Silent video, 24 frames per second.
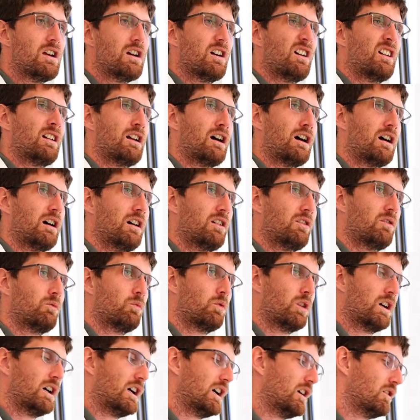on, on
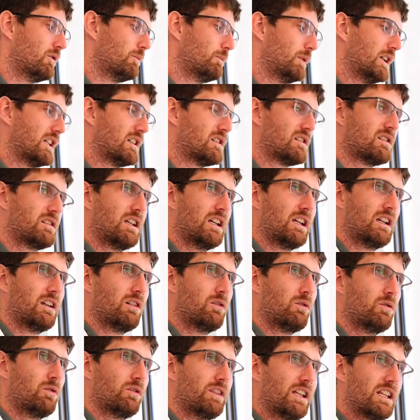how best they,
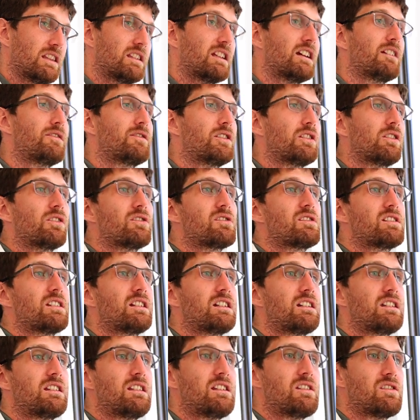or that they have to
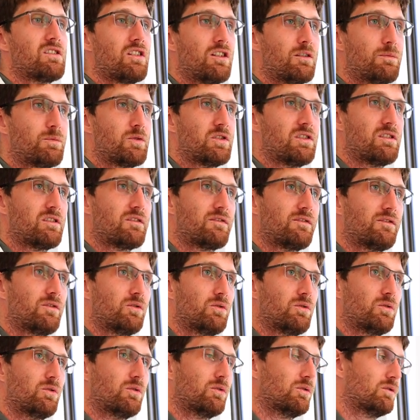consider these options
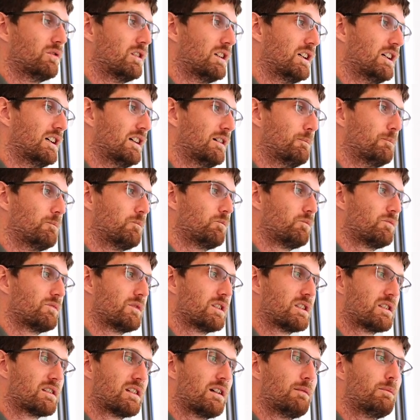for um,
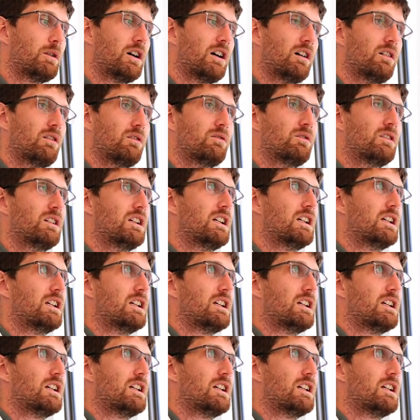somehow